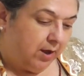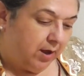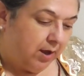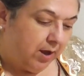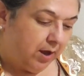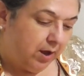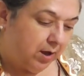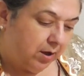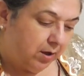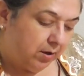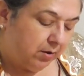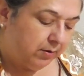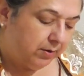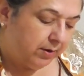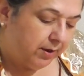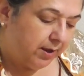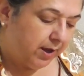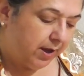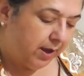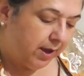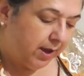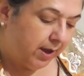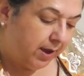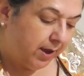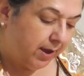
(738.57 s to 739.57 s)

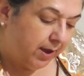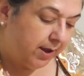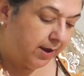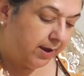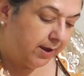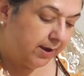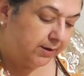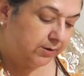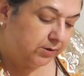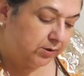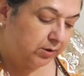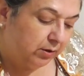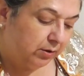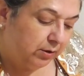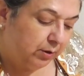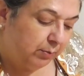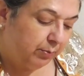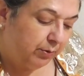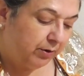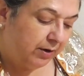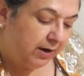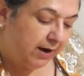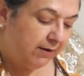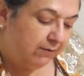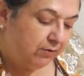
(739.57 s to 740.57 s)
Okay, so you
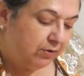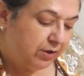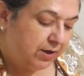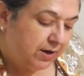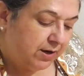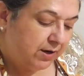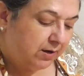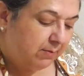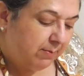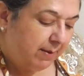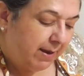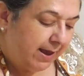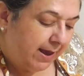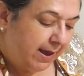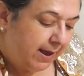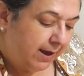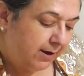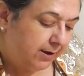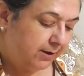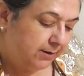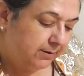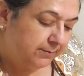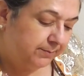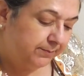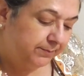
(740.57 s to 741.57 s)
put everything in a
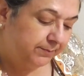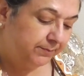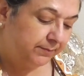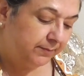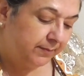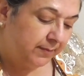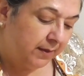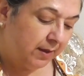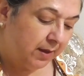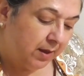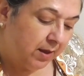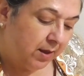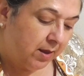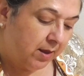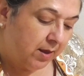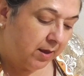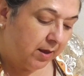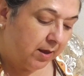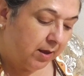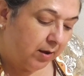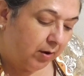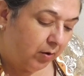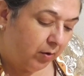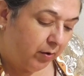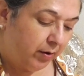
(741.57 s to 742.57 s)
bag,
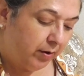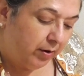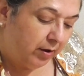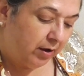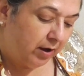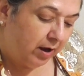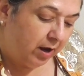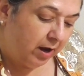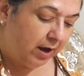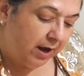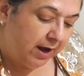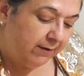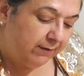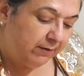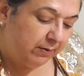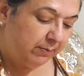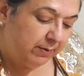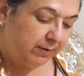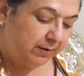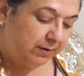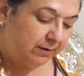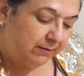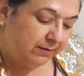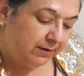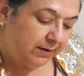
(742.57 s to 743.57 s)
oil every
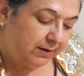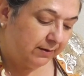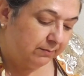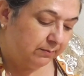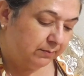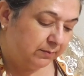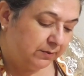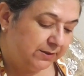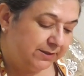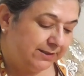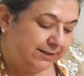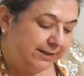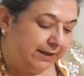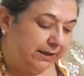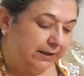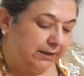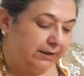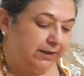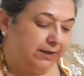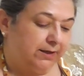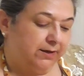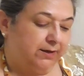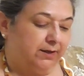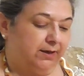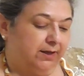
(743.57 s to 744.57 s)
bit of it, seal
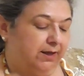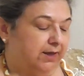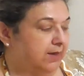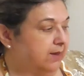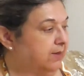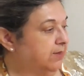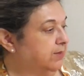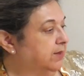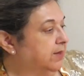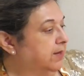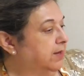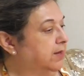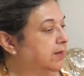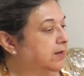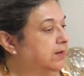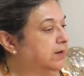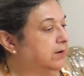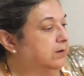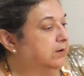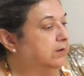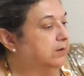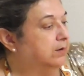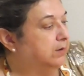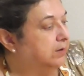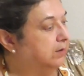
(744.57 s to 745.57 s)
it, and
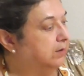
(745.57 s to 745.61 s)
then